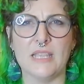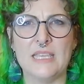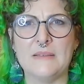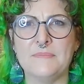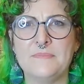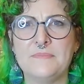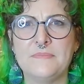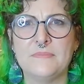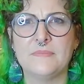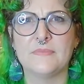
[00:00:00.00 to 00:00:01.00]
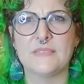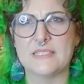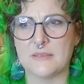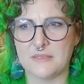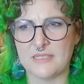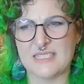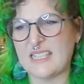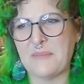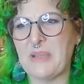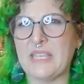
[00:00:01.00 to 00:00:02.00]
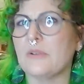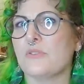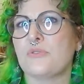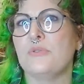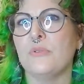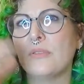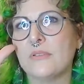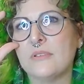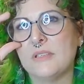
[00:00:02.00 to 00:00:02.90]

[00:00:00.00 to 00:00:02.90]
am. It's not my inner truth.